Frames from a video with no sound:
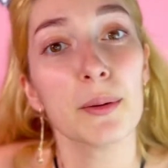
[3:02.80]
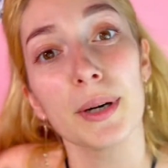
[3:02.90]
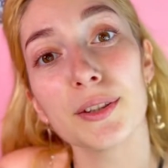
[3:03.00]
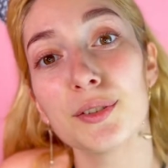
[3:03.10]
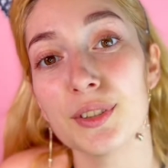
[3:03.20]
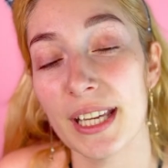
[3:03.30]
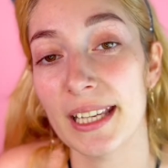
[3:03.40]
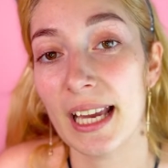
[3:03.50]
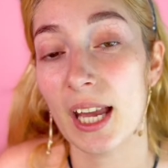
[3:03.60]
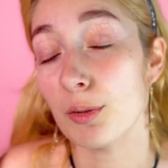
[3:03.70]
but
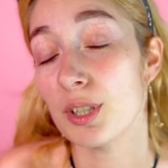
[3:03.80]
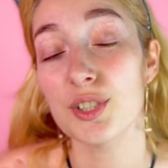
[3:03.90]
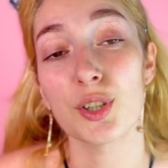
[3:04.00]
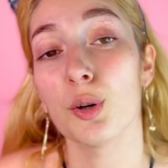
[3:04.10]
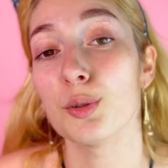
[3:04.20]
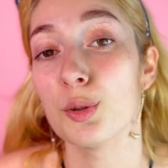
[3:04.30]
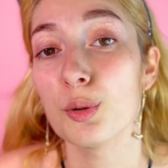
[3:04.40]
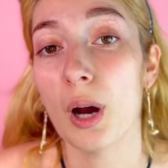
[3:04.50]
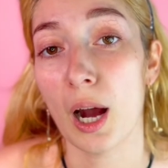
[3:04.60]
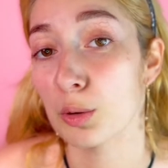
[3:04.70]
today I will show
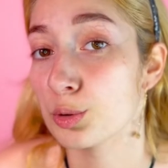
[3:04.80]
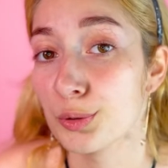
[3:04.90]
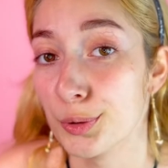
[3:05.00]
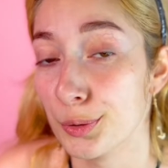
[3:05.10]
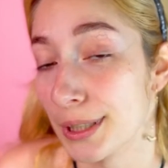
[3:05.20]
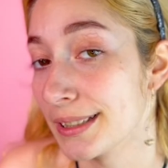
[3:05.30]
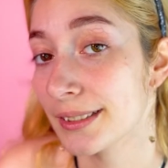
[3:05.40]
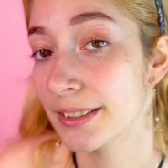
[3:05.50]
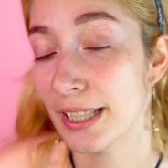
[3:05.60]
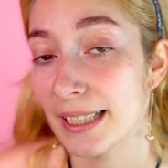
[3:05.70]
you how to do it
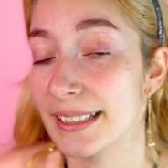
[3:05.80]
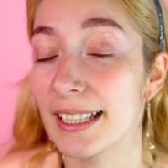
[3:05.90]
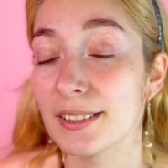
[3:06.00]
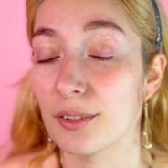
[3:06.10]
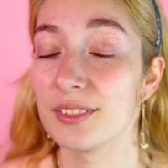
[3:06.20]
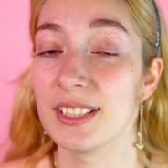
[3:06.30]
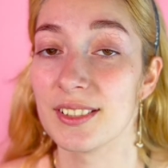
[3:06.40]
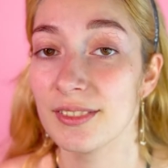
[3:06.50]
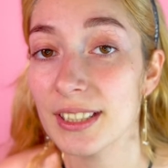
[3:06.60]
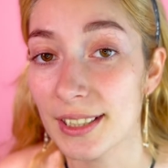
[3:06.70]
at the end of this
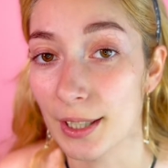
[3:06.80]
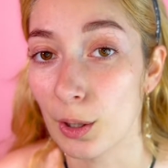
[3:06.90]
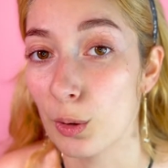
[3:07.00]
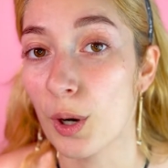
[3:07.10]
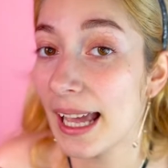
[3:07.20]
video.